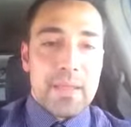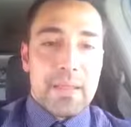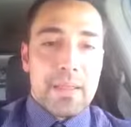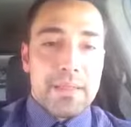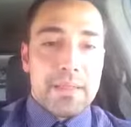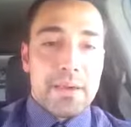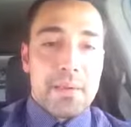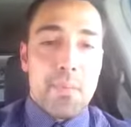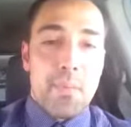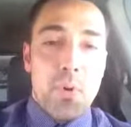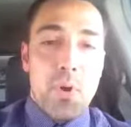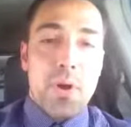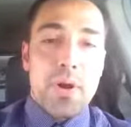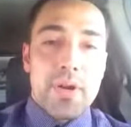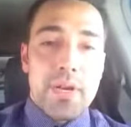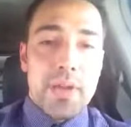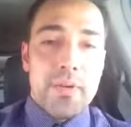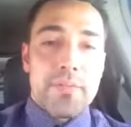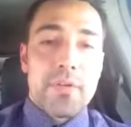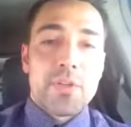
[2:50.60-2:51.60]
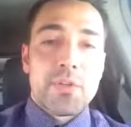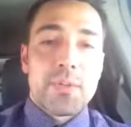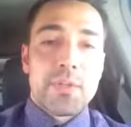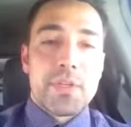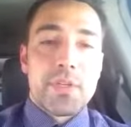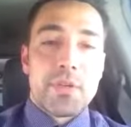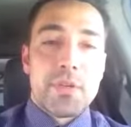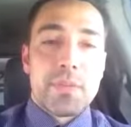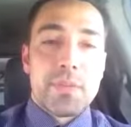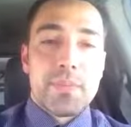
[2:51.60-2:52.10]
It's an important difference
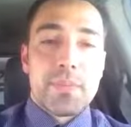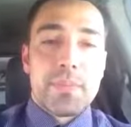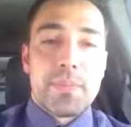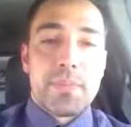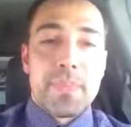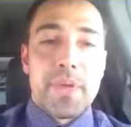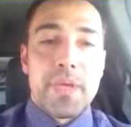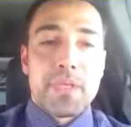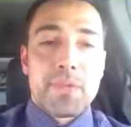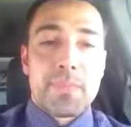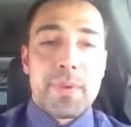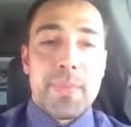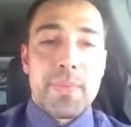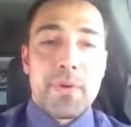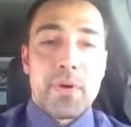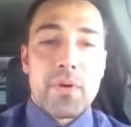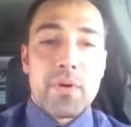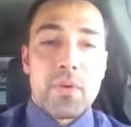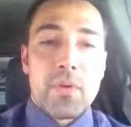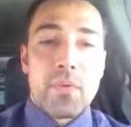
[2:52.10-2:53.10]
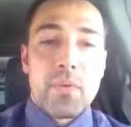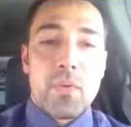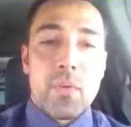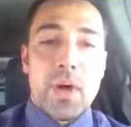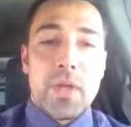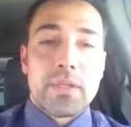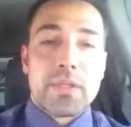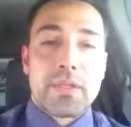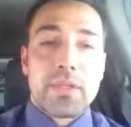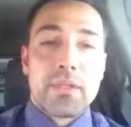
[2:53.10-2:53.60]
because people who
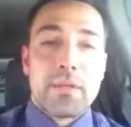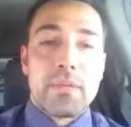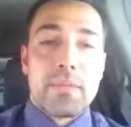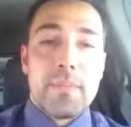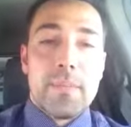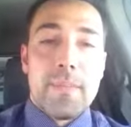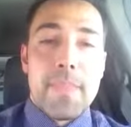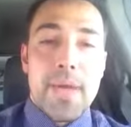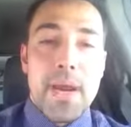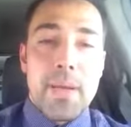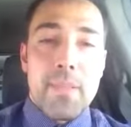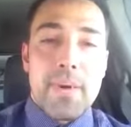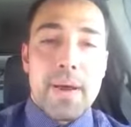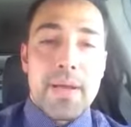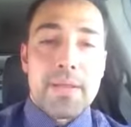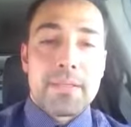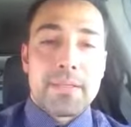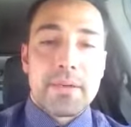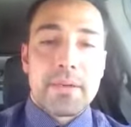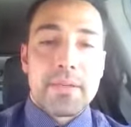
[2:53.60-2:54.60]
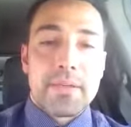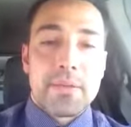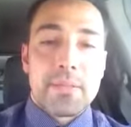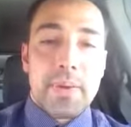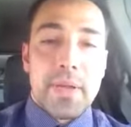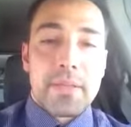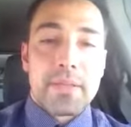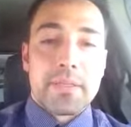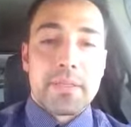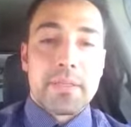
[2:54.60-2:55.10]
want to minimize their
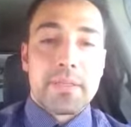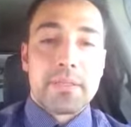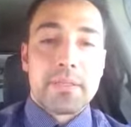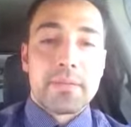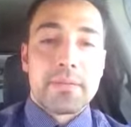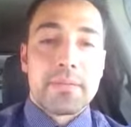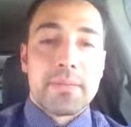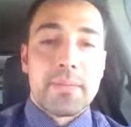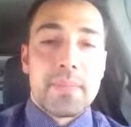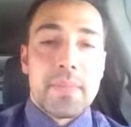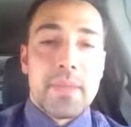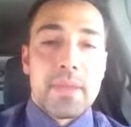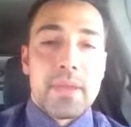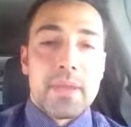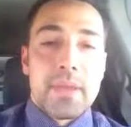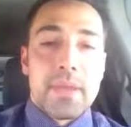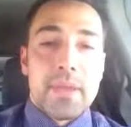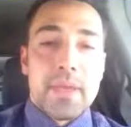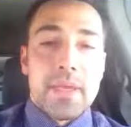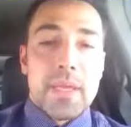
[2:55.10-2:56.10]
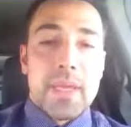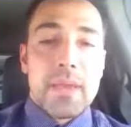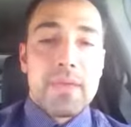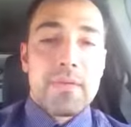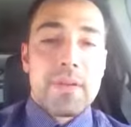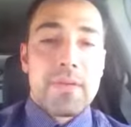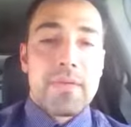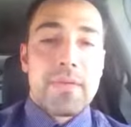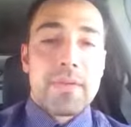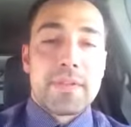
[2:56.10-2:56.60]
expenses,
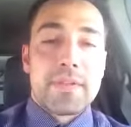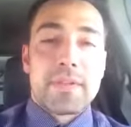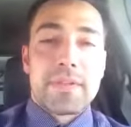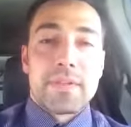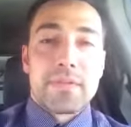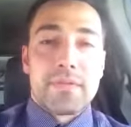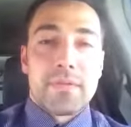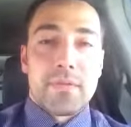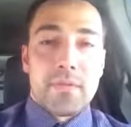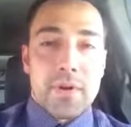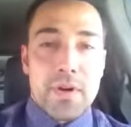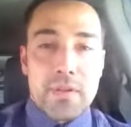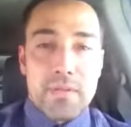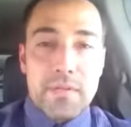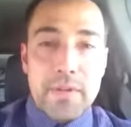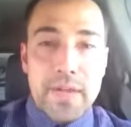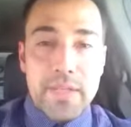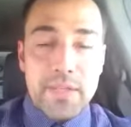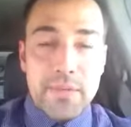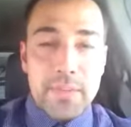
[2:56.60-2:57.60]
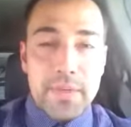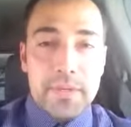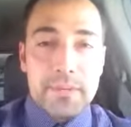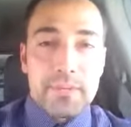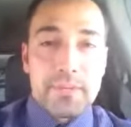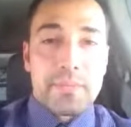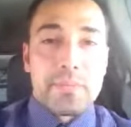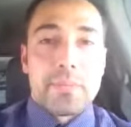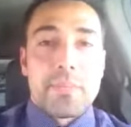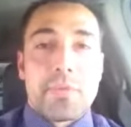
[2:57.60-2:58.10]
even if it's for an investment.
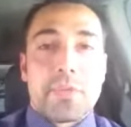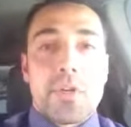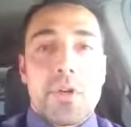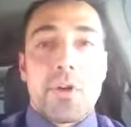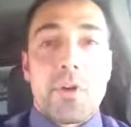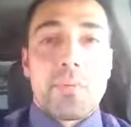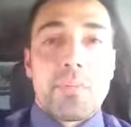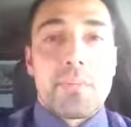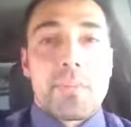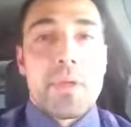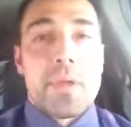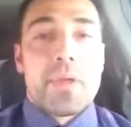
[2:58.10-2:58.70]
So